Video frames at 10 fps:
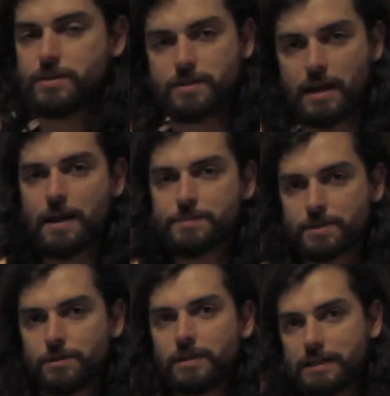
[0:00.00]
just an
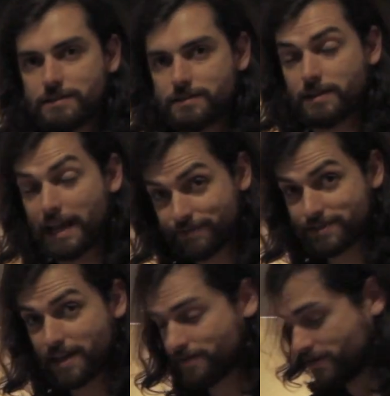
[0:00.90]
absolute
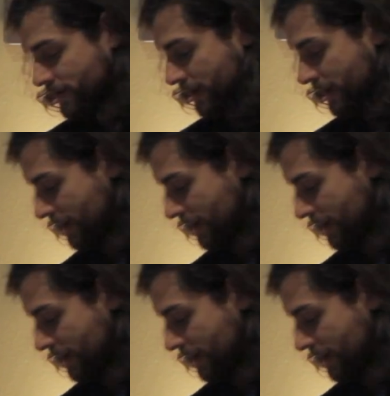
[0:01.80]
lifesaver,